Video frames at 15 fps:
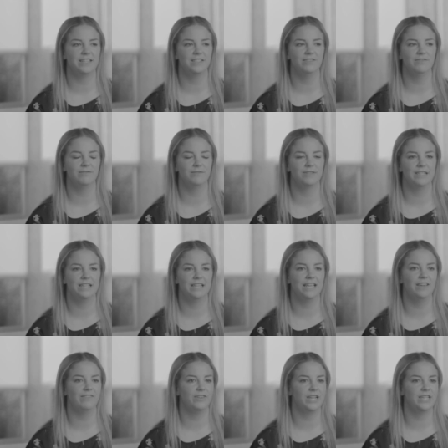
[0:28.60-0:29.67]
didn't really
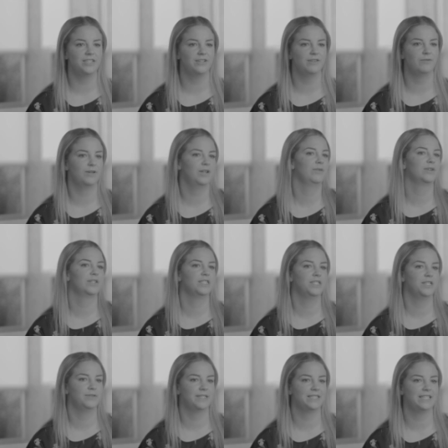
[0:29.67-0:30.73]
have an idea of what I wanted
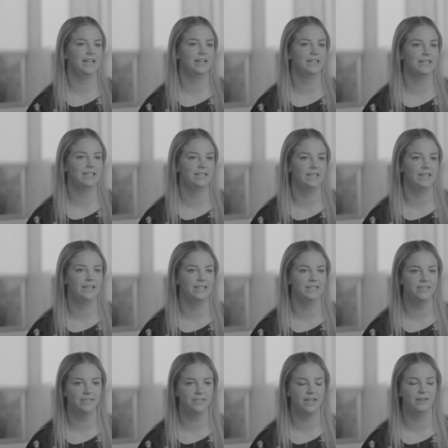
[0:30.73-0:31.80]
to do exactly at the
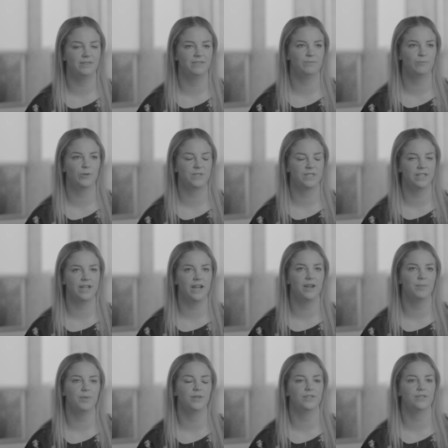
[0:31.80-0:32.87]
end. I wasn't the kind
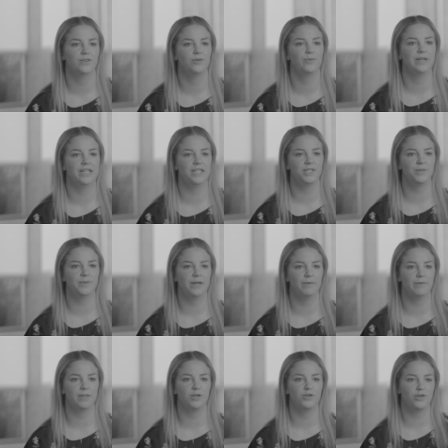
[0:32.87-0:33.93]
of person who went into it
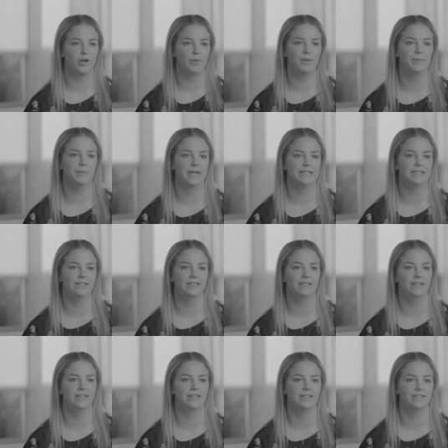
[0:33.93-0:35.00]
with a job in mind at the
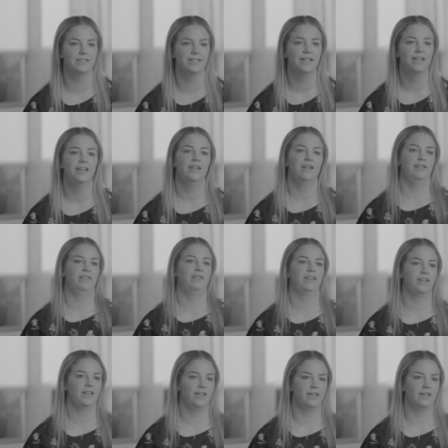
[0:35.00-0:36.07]
end,
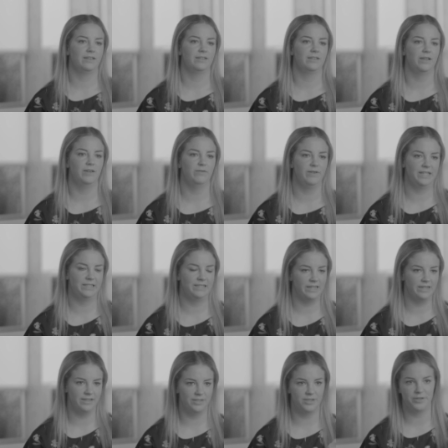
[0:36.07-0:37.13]
thinking if I
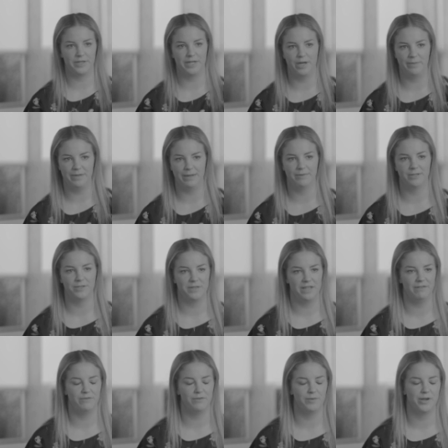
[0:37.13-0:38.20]
study this degree I'll be able to do
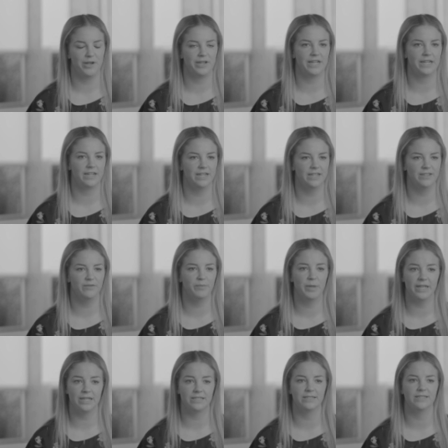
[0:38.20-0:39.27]
that for work. I kind of
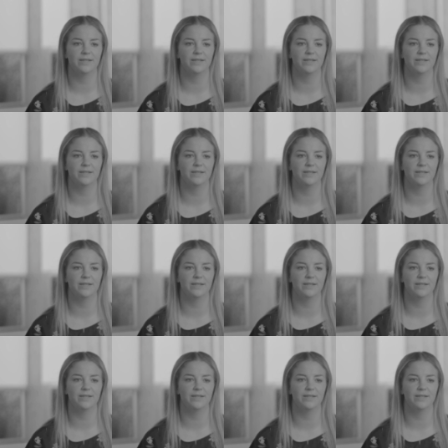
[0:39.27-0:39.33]
picked a